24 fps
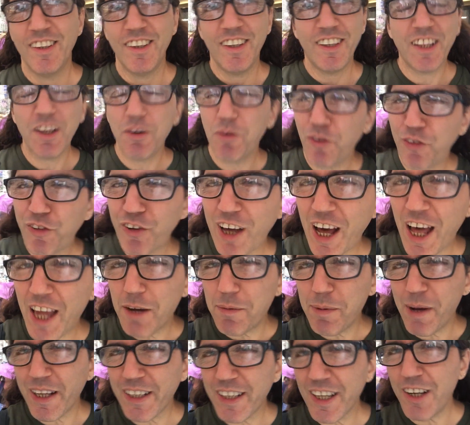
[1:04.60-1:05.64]
You think we forgot
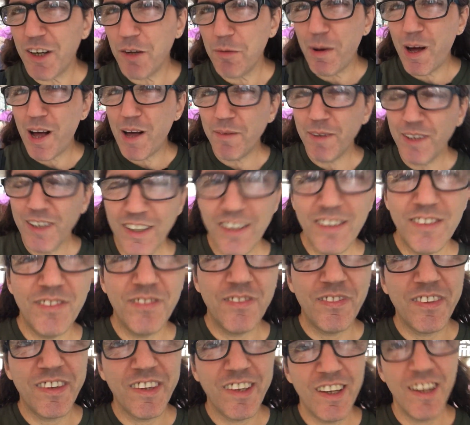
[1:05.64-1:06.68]
about that, Obama?
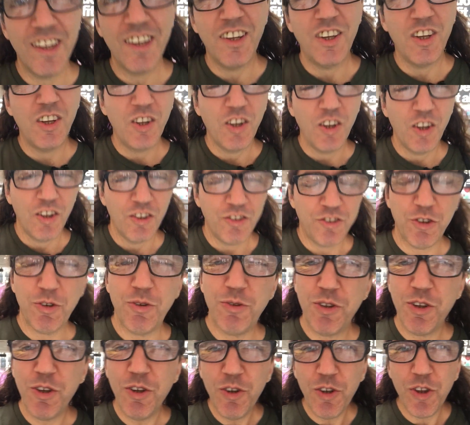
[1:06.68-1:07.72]
Do
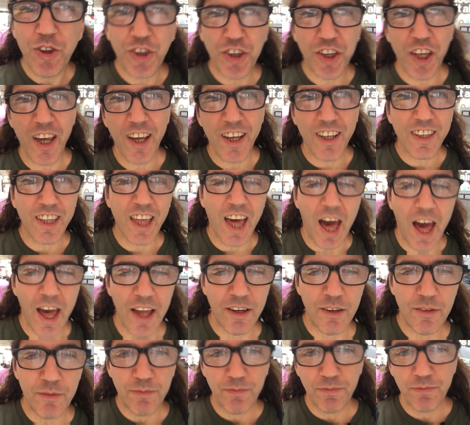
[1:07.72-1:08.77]
you think
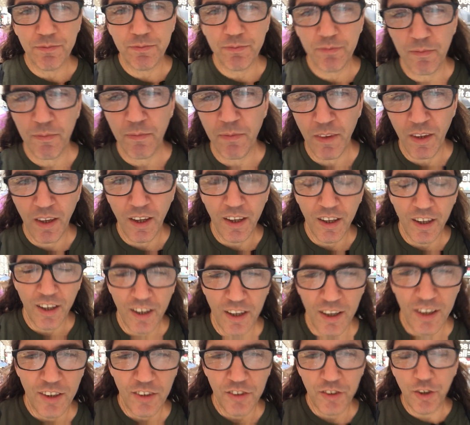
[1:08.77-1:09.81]
that
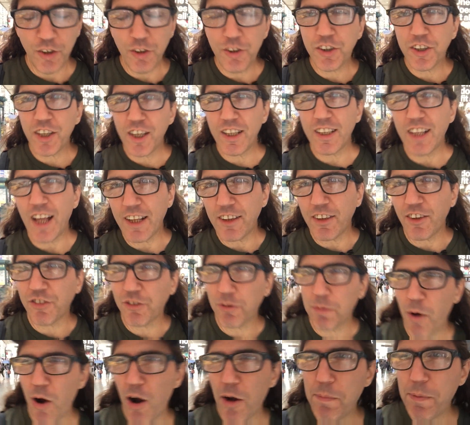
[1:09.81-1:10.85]
the
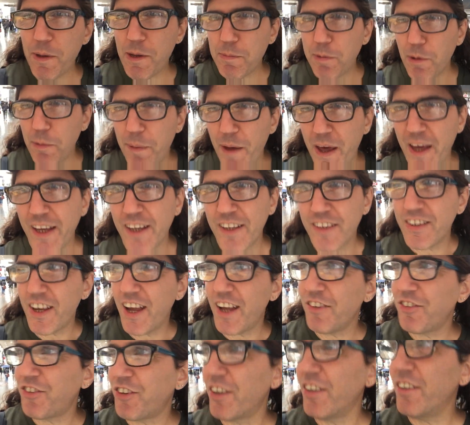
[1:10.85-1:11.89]
smart people paying
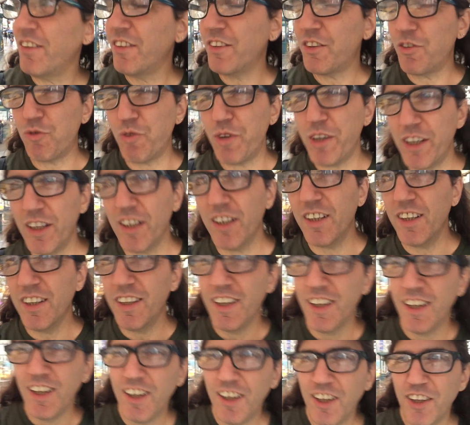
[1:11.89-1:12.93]
attention, the
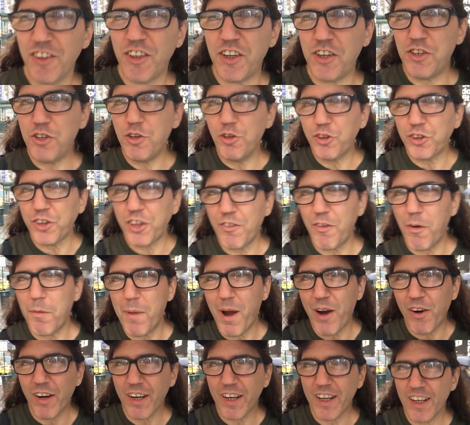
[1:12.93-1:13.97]
youth of
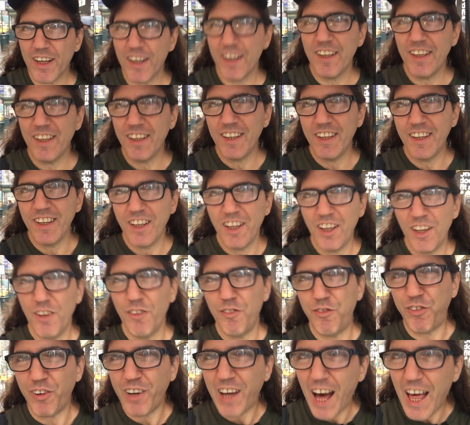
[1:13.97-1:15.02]
America,
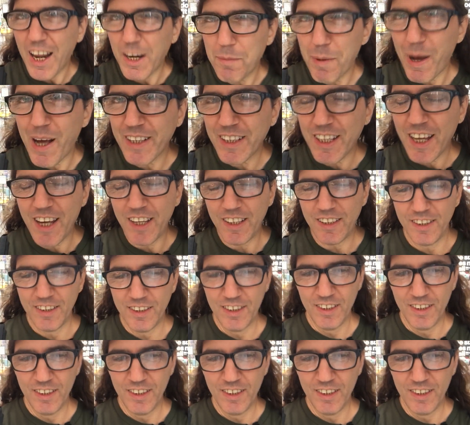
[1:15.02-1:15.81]
forgot about that?